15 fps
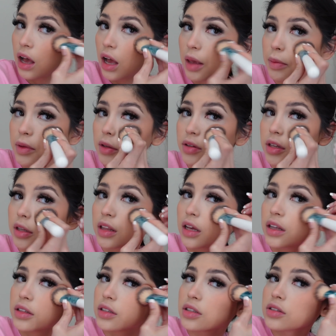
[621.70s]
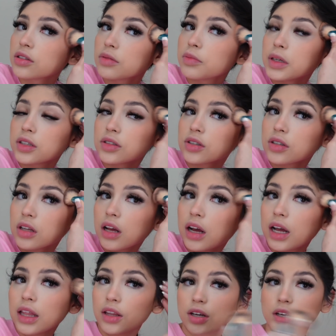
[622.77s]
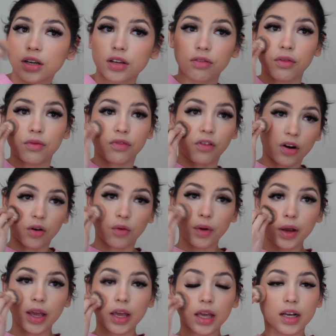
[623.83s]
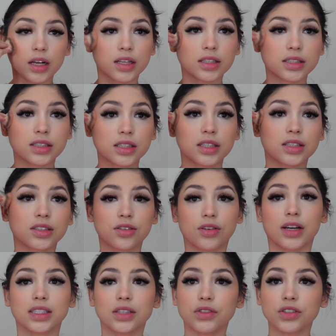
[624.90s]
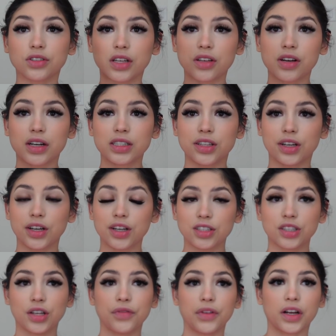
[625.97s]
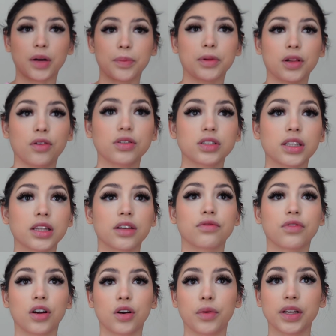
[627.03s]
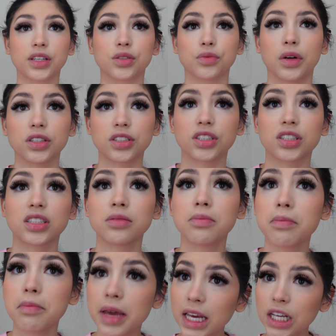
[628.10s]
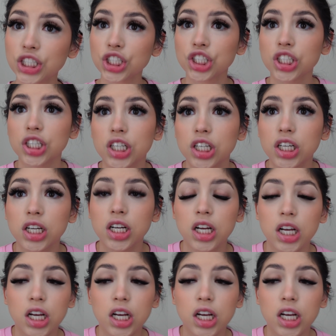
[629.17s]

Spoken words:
I'm using that to make sure that I look good from far away, because do you guys ever do that? You guys look at yourself like up close and then far away as well, just to make sure